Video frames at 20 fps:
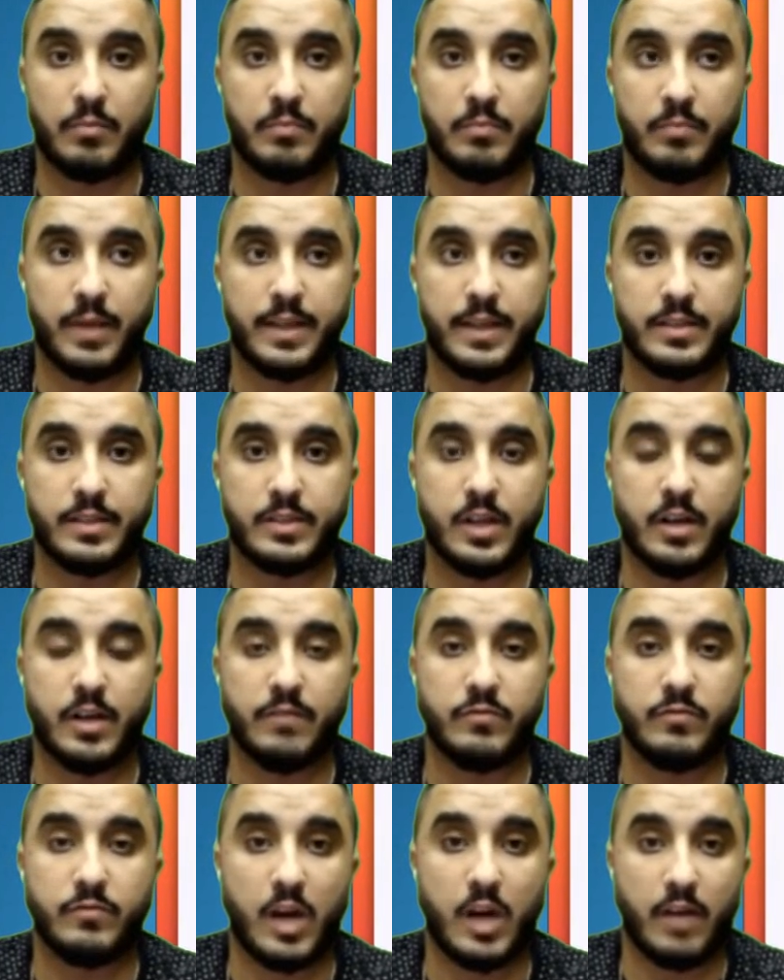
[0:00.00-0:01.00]
based
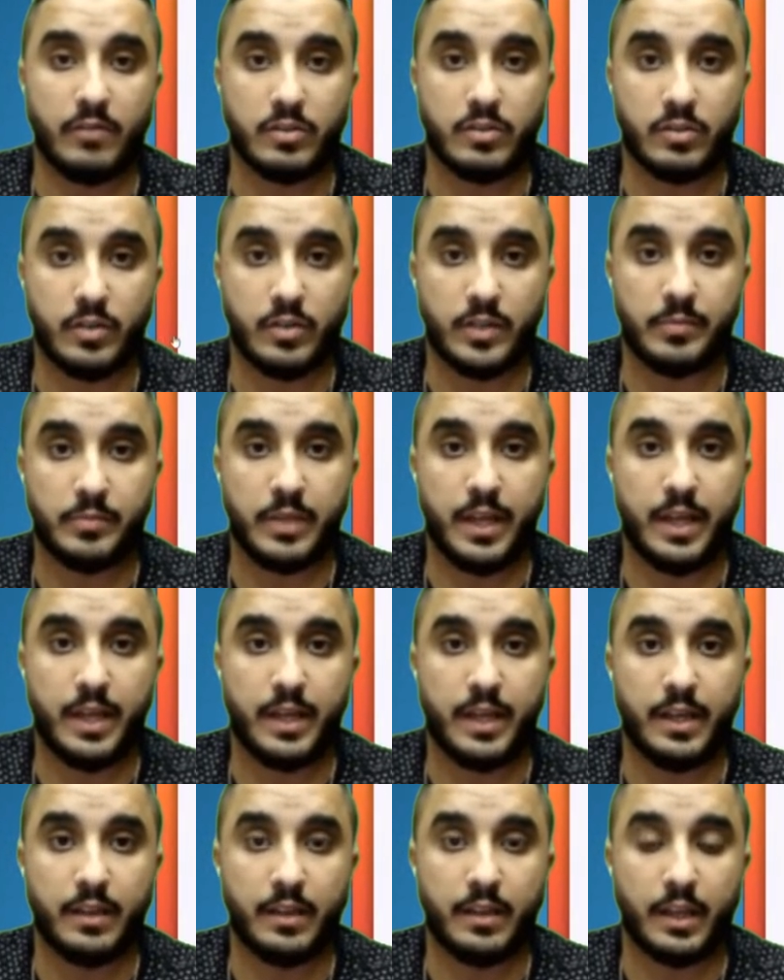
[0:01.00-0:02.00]
of JavaScript
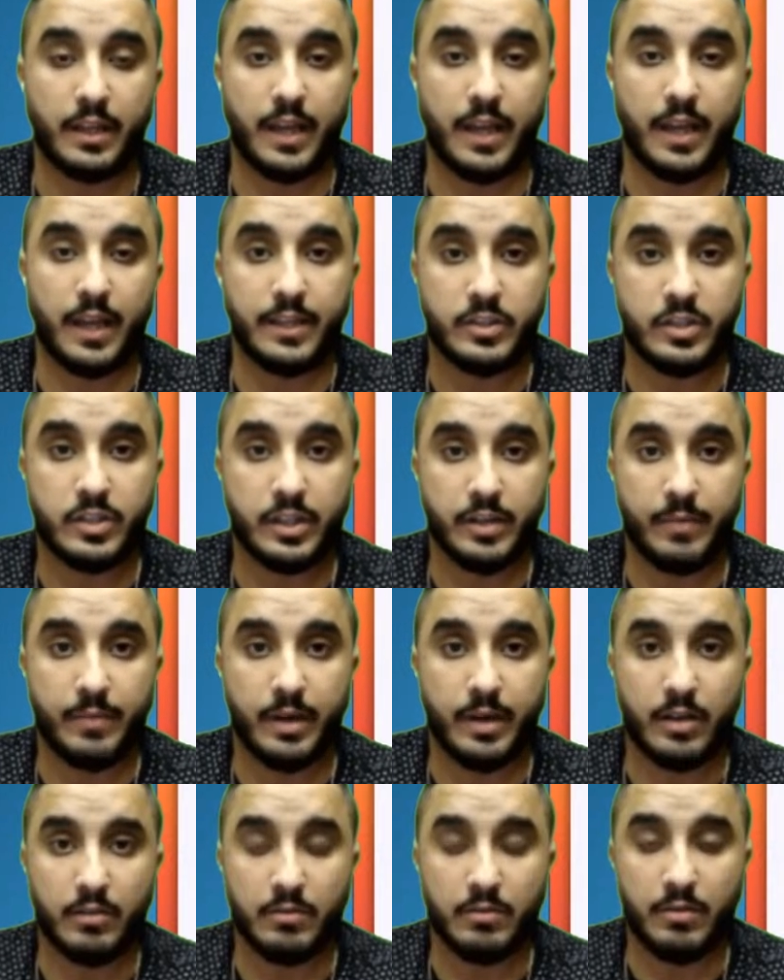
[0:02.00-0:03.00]
and like
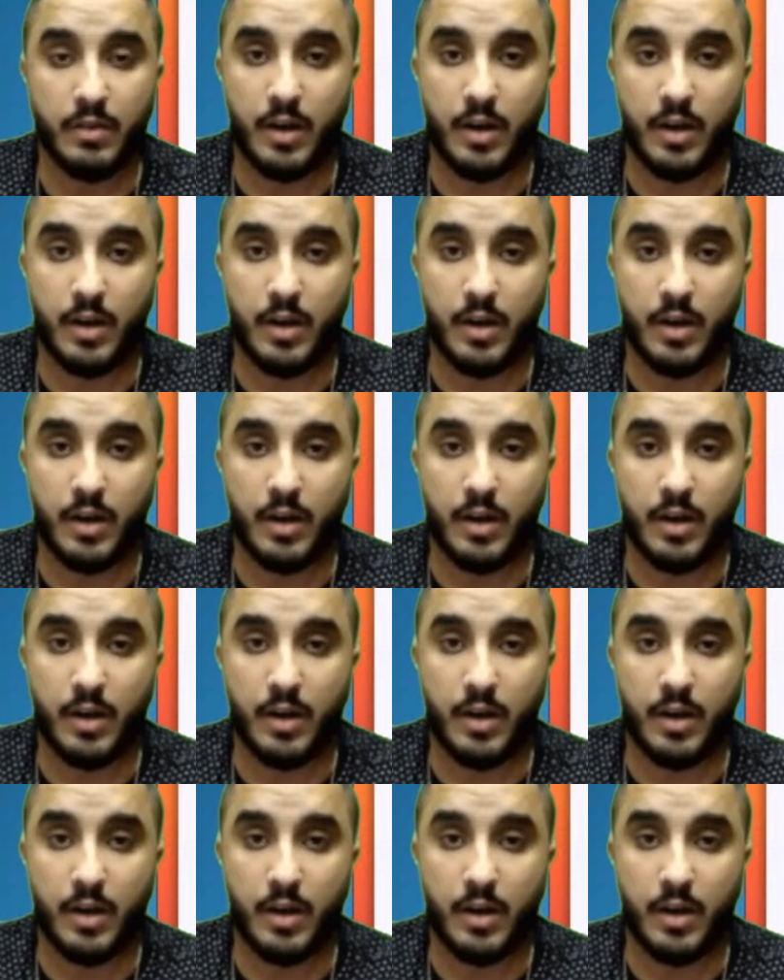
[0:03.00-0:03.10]
HTML.